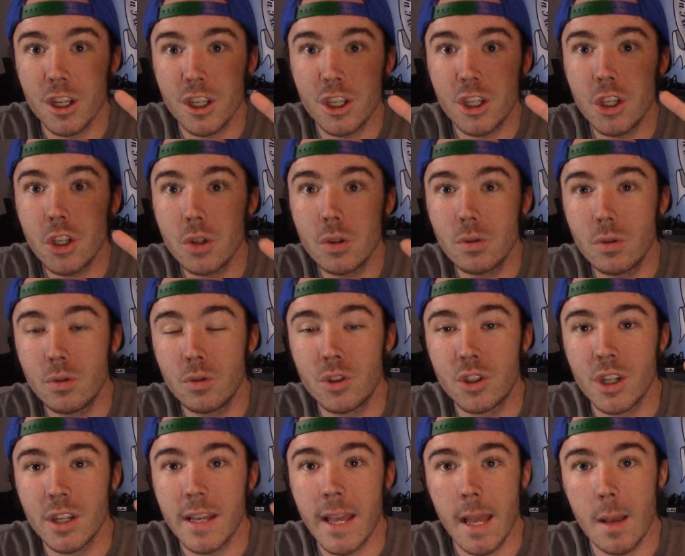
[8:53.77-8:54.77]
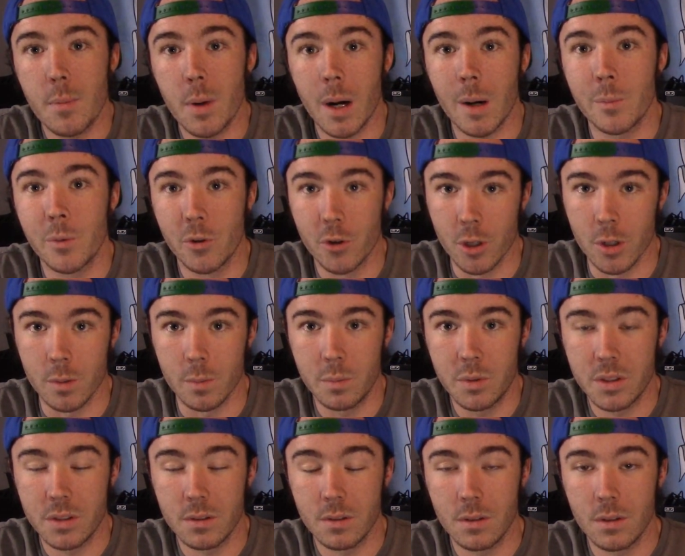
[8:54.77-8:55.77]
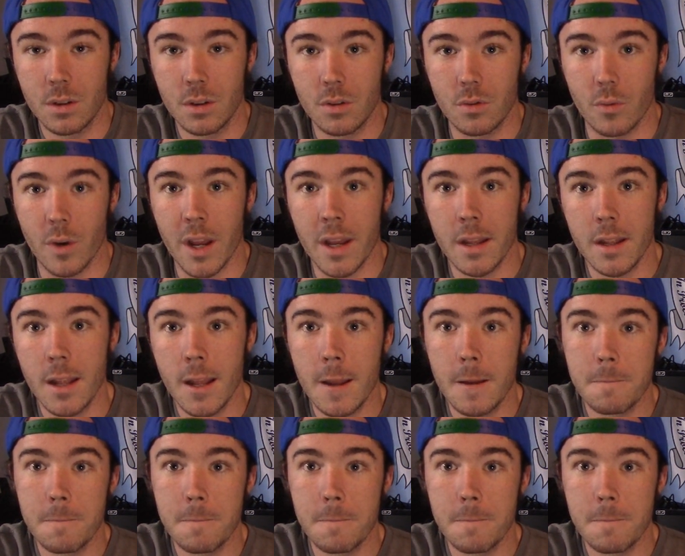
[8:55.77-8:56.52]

huge K-pop groups, right?